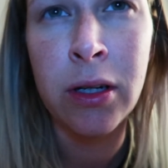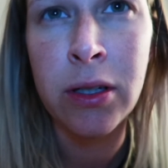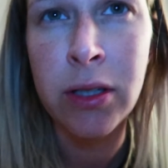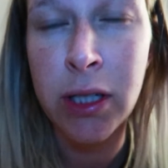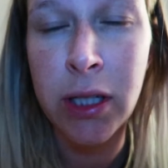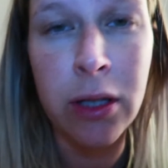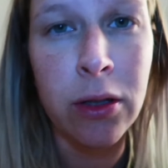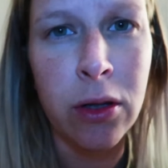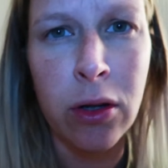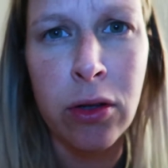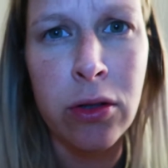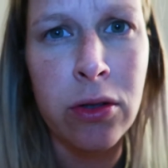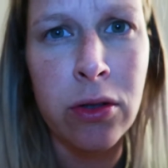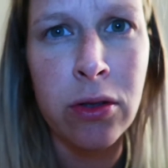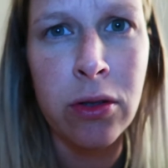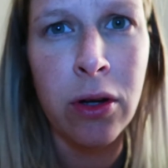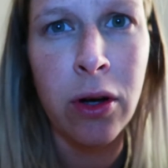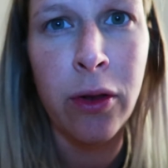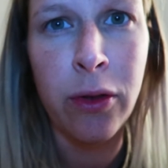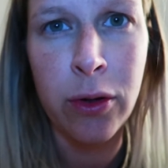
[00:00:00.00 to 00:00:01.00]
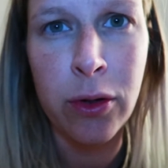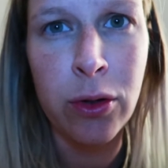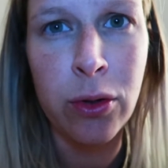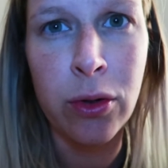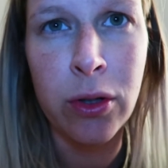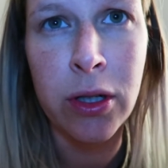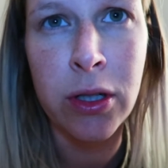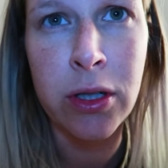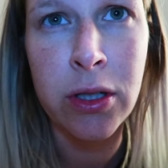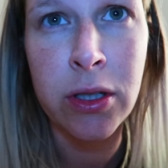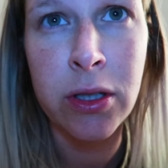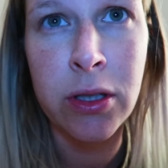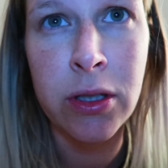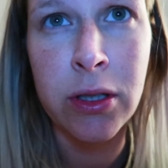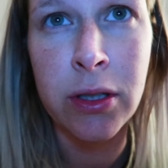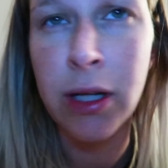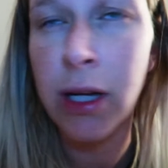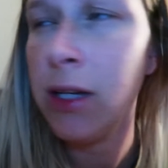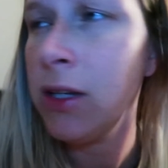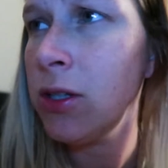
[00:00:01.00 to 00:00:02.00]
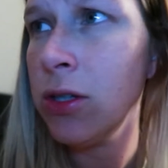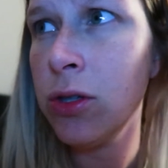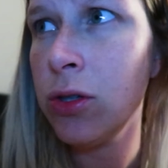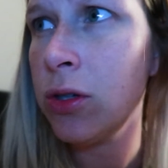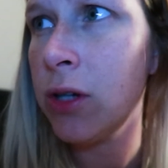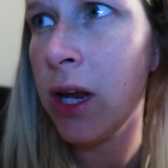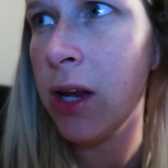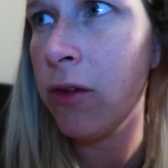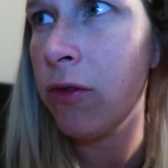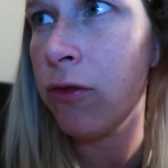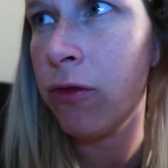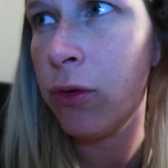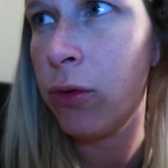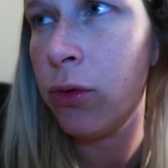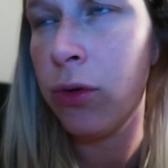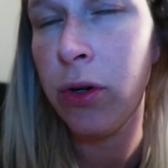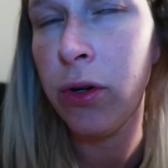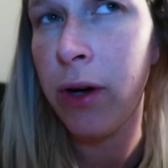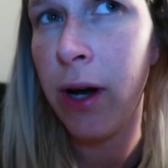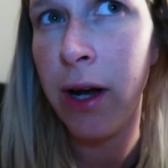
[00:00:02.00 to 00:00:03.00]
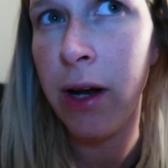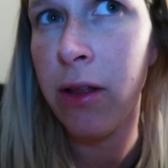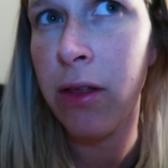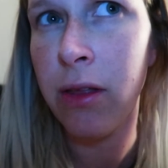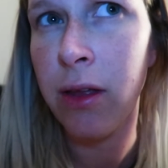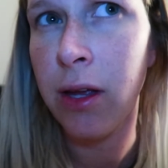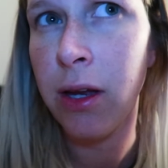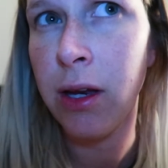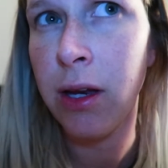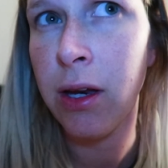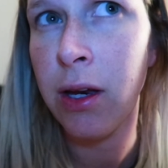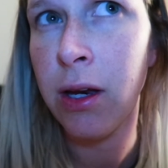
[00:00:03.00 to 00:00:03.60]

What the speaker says: she closes all the doors. Not to get food or anything.